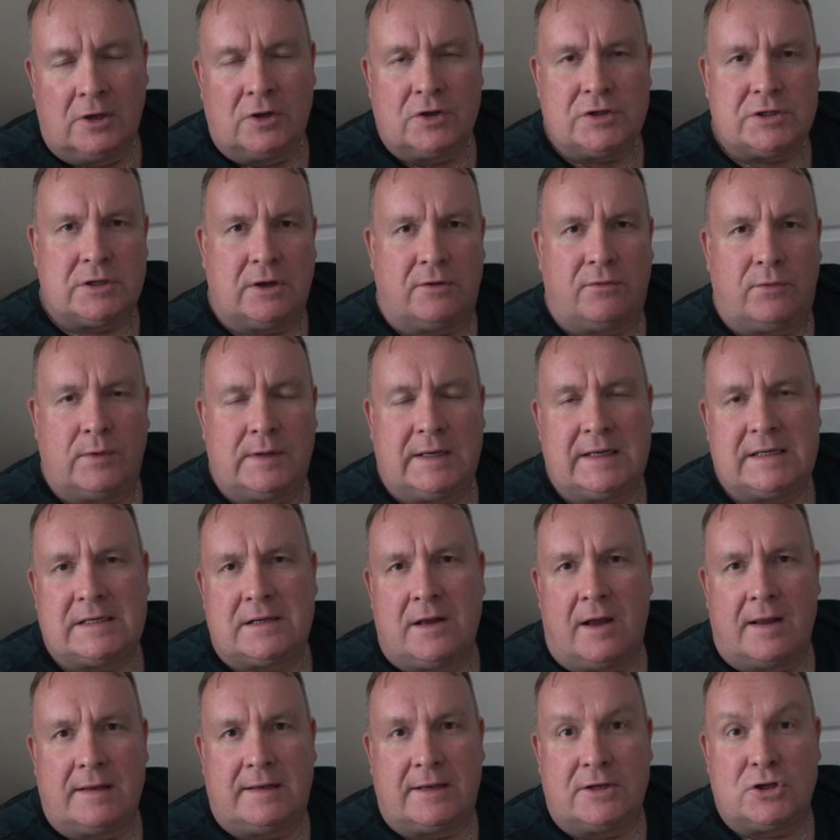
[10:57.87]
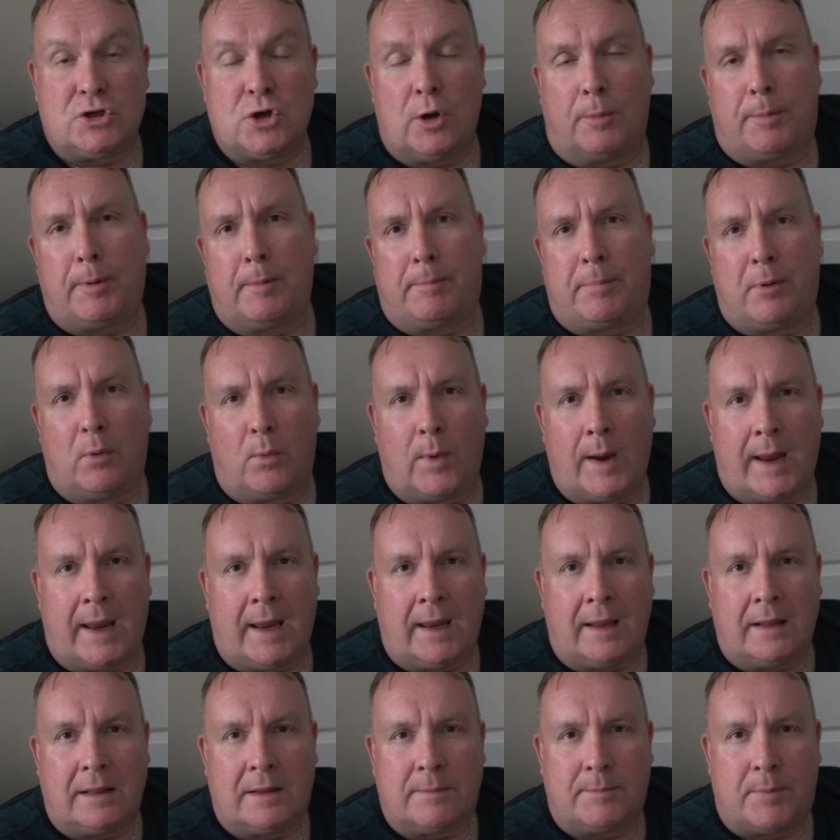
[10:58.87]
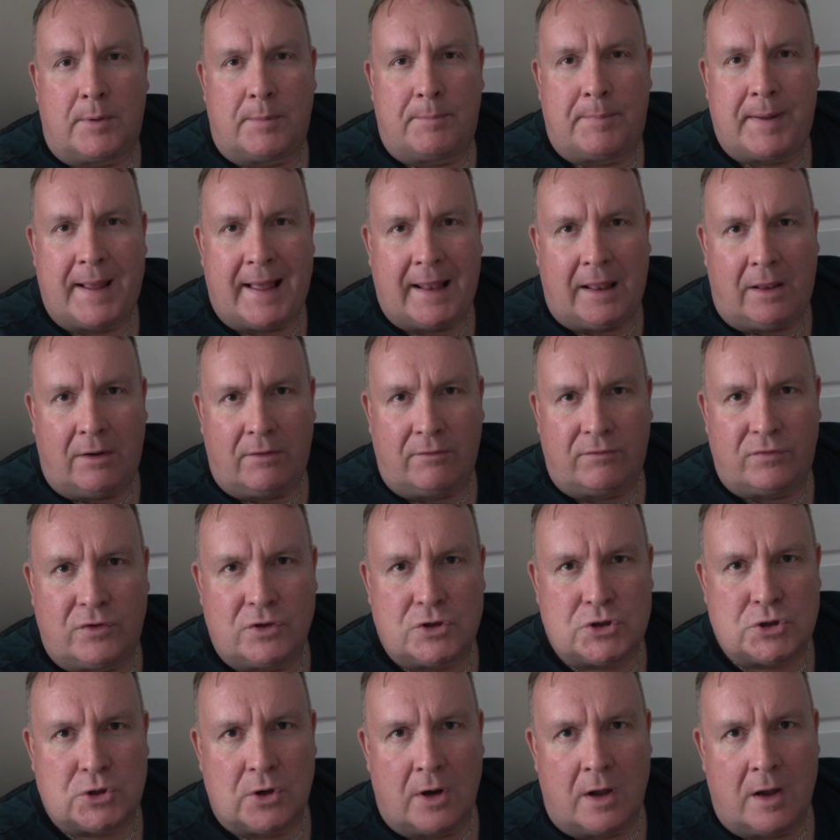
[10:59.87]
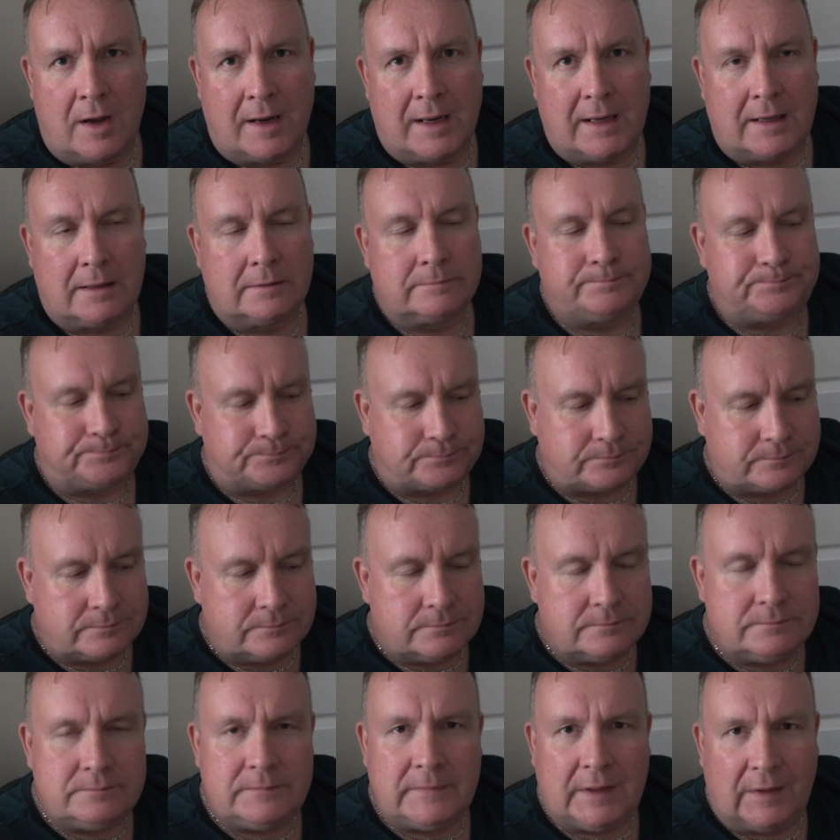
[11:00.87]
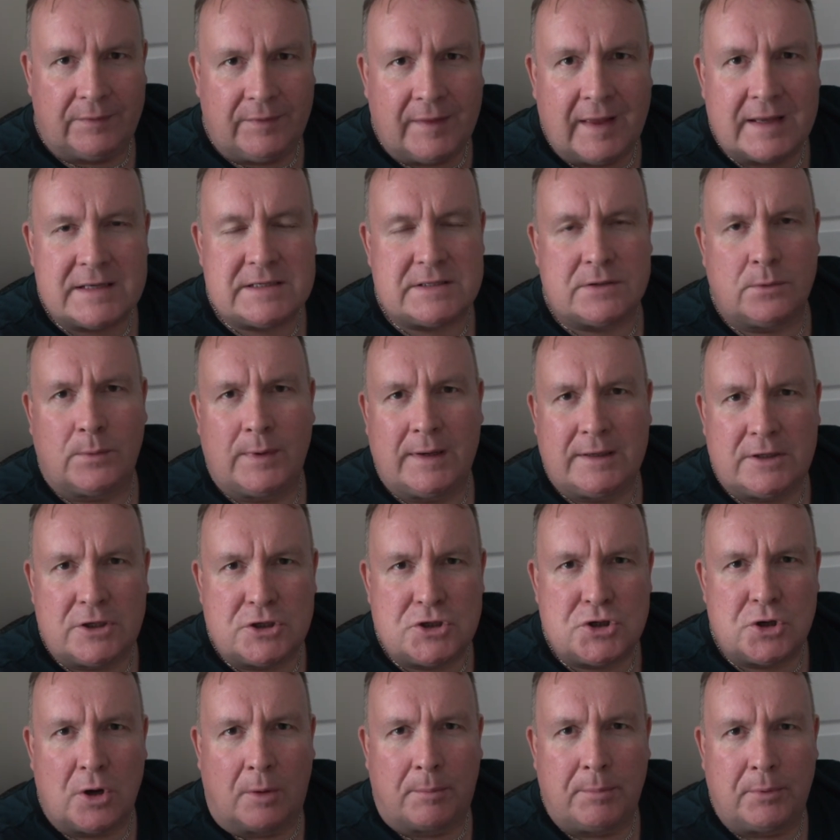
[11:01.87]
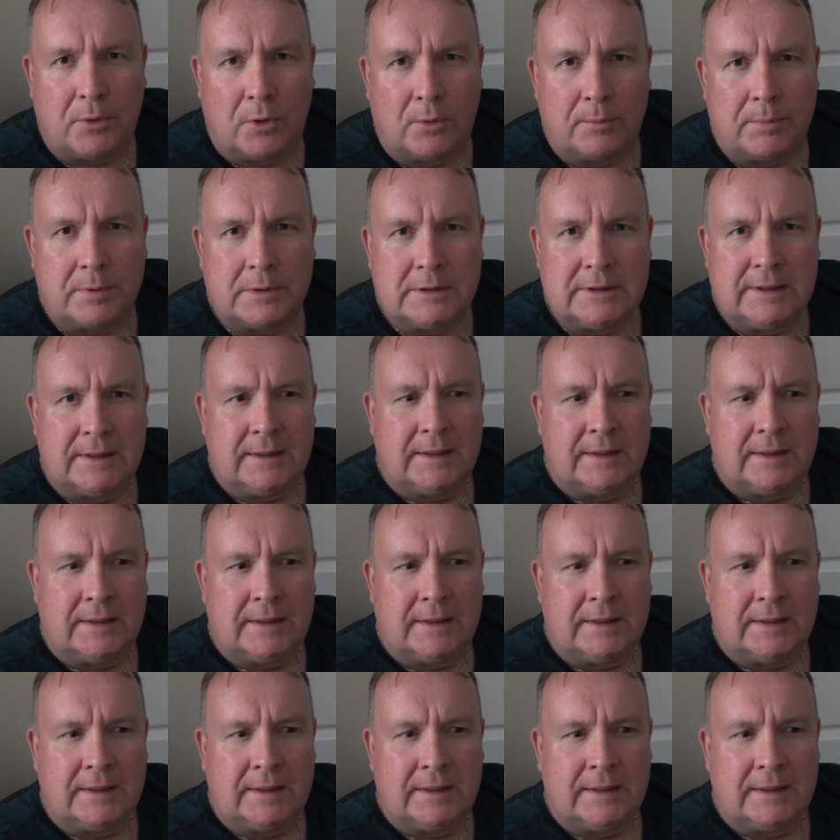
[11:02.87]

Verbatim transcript: So if we decide to chop up a wing in the propeller the trike, that's the wing to chop up.